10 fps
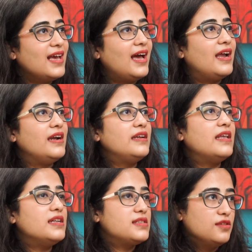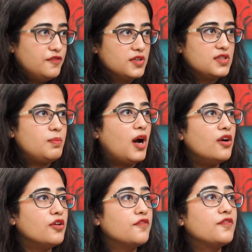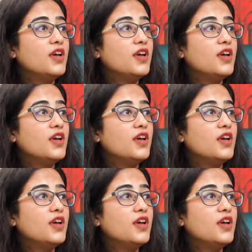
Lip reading: And that's the first part of